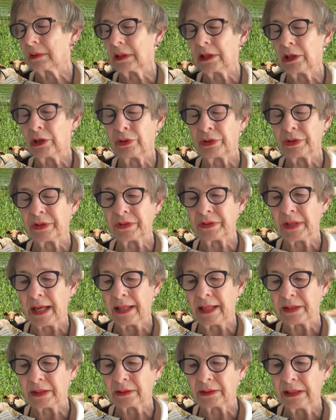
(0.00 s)
years as,
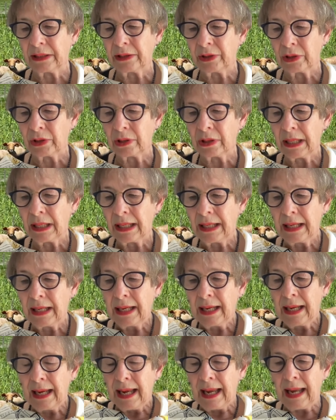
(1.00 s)
as a leader
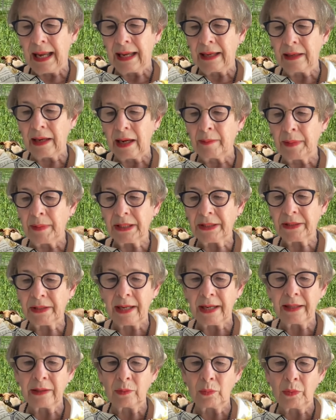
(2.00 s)
and I'm
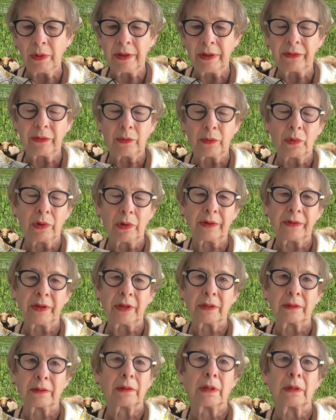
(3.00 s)
excited with the work
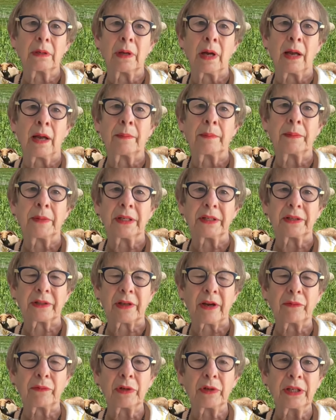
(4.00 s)
that um, the
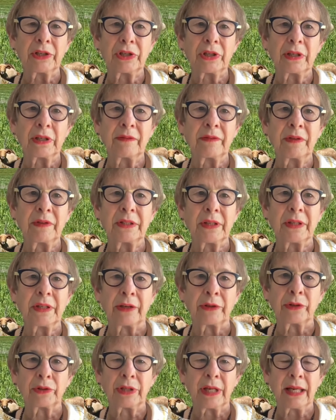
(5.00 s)
Discovery Initiative is
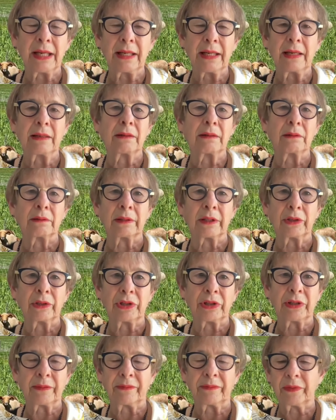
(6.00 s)
undertaking
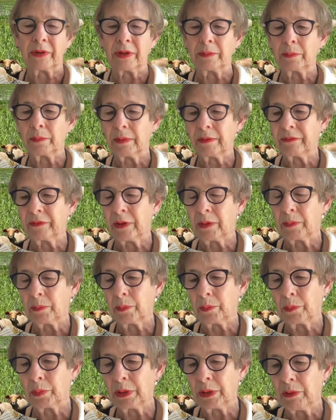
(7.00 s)
leadership from
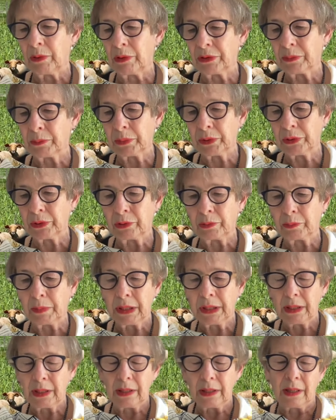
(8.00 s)
from Bree Rosenblum,
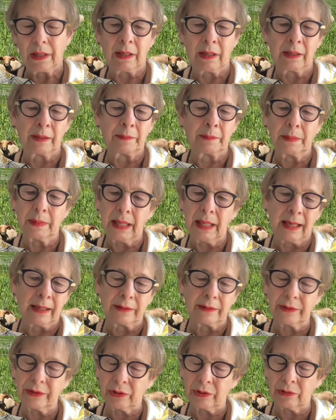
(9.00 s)
um,
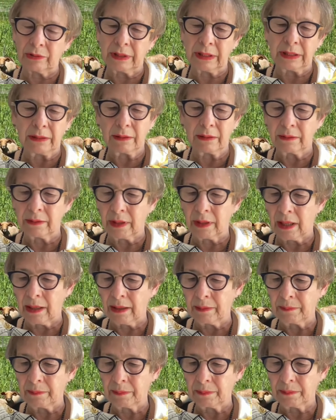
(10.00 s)
and certainly
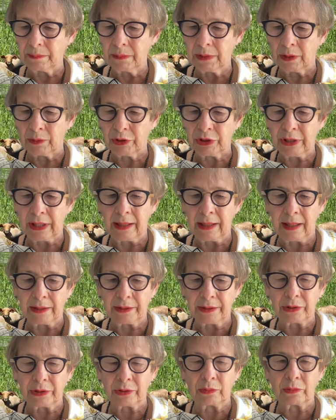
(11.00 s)
um, you know shout
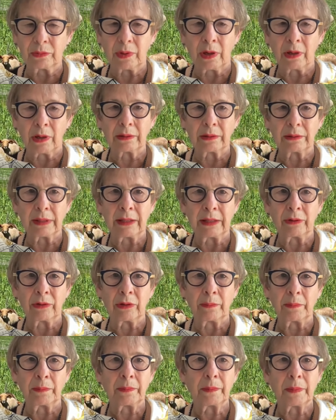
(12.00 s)
out to our
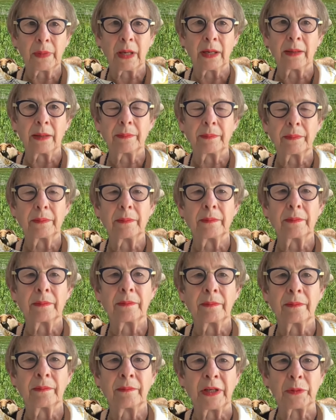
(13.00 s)
interim um,
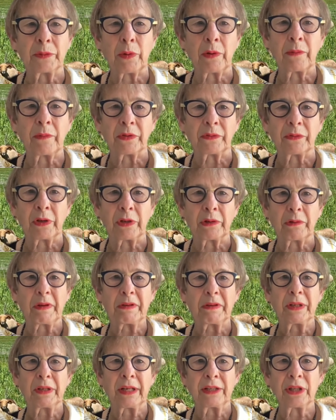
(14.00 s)
Vice Provost for
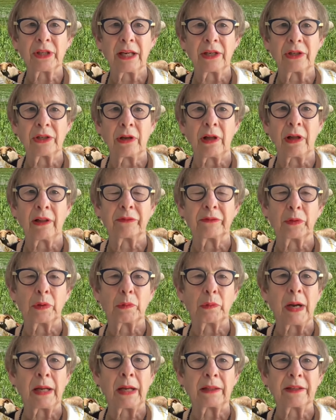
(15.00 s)
Undergraduate Education, Oliver
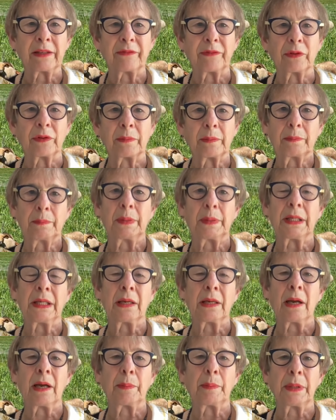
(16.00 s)
O'Reilly, for
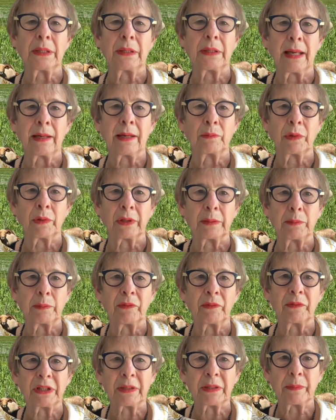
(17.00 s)
picking up and and really
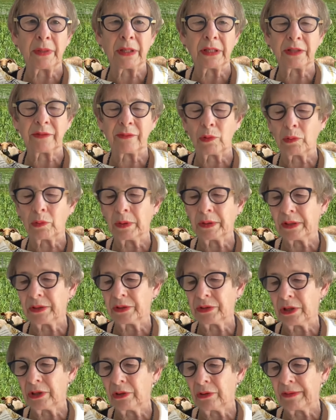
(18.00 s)
moving some things forward
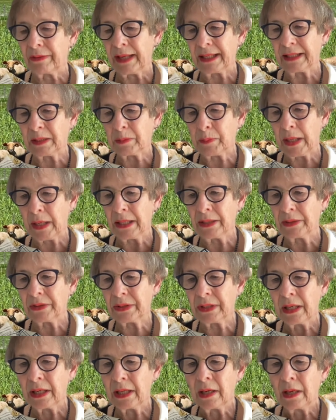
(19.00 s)
this year in that
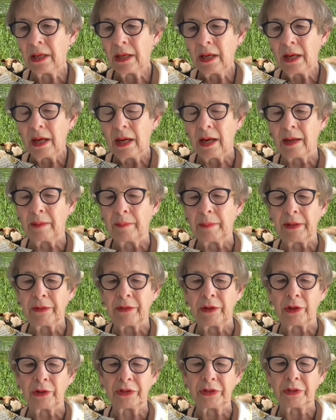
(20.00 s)
space. Um,
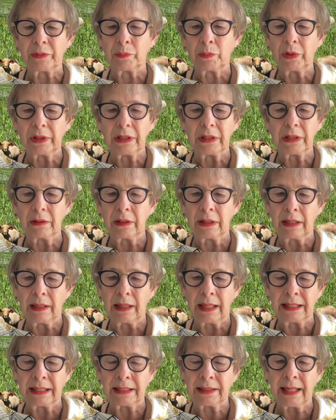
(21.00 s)
there's some really
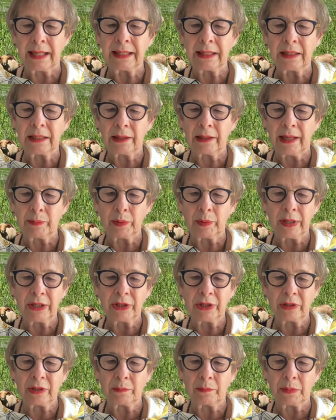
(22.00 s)
exciting
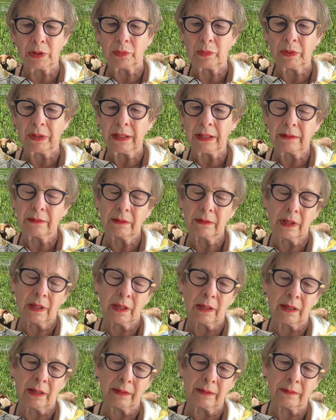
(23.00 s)
collaboration between
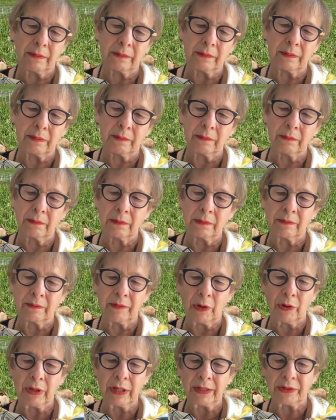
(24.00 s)
uh, the
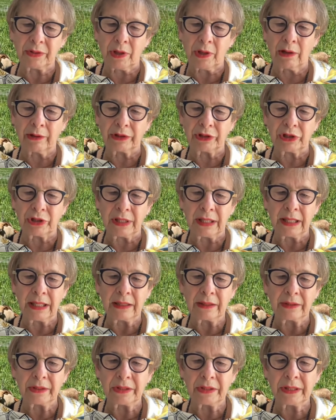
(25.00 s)
various college
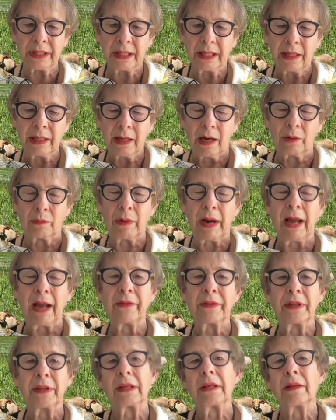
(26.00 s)
deans
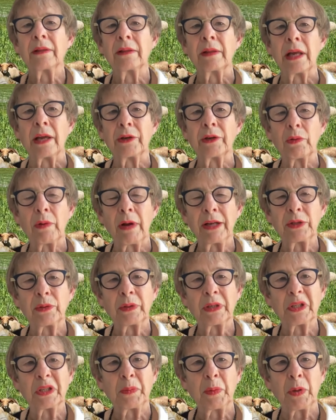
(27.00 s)
around the the
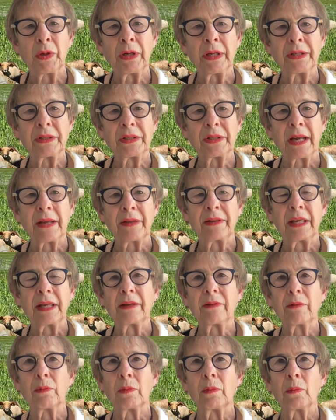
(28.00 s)
undergraduate experience. I
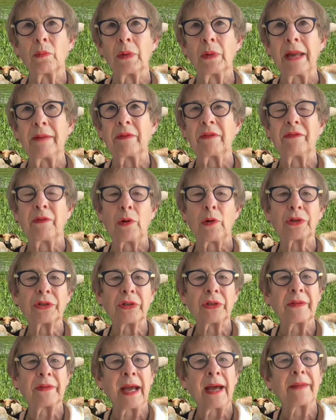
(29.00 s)
think we have a
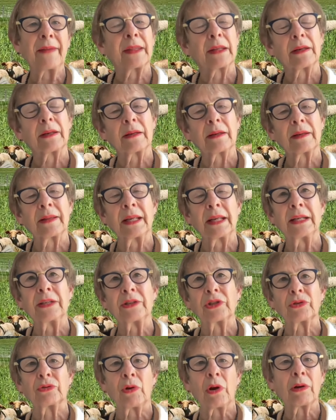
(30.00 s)
focus on that that, that
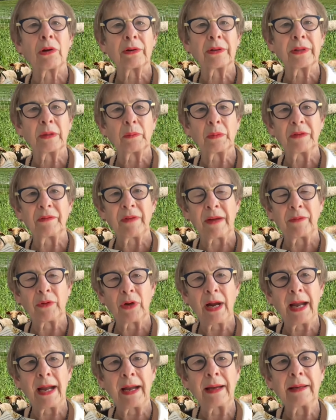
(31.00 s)
is stronger than we've ever
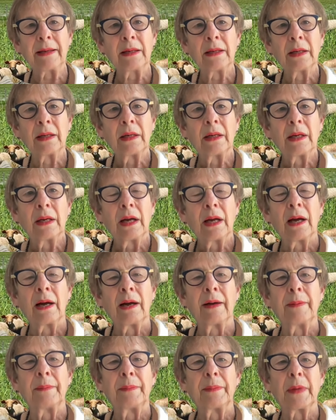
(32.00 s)
had.
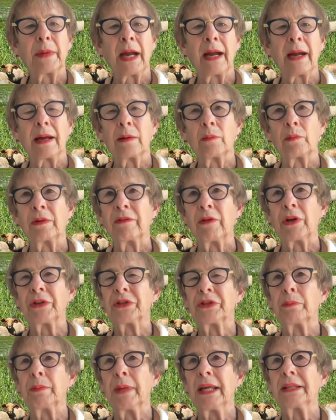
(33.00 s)
Um, we've
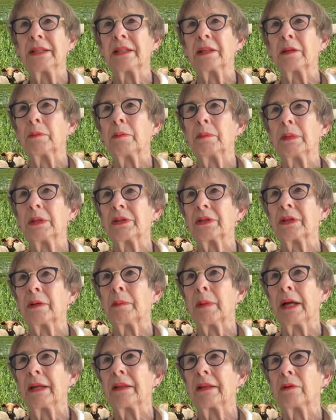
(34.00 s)
also made some,
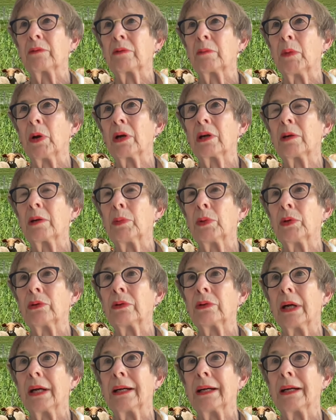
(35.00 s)
some I think,
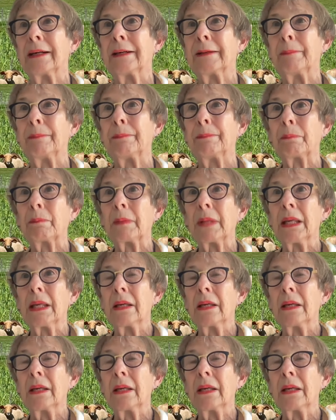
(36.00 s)
remarkable um,